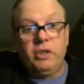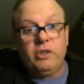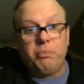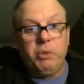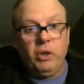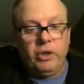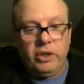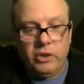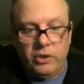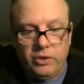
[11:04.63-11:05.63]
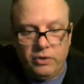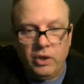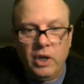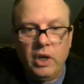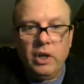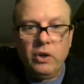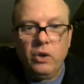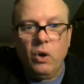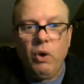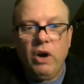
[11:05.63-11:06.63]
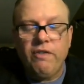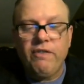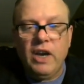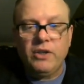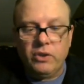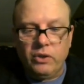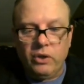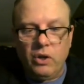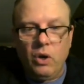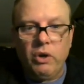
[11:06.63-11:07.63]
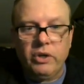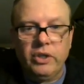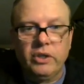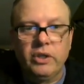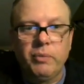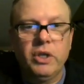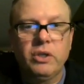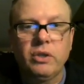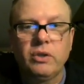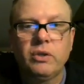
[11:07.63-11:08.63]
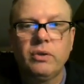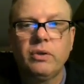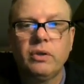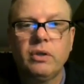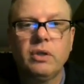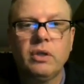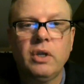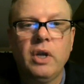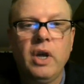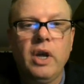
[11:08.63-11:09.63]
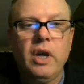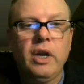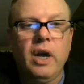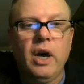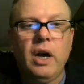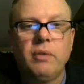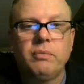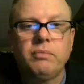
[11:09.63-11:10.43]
ability to just know how fast it's going to go under these conditions. Uh,